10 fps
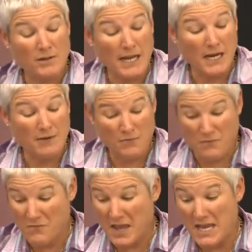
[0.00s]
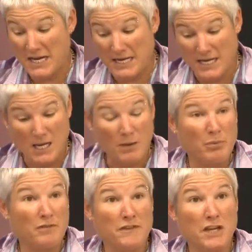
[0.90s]
like vaguely a
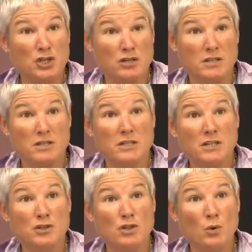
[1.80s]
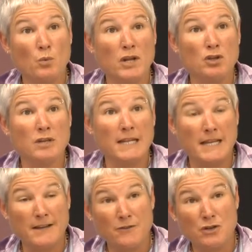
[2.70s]
perfectionist. And so when you
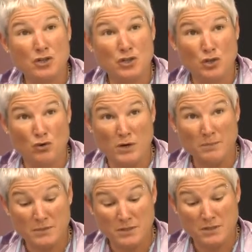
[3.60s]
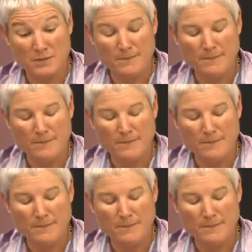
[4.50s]
get given a script,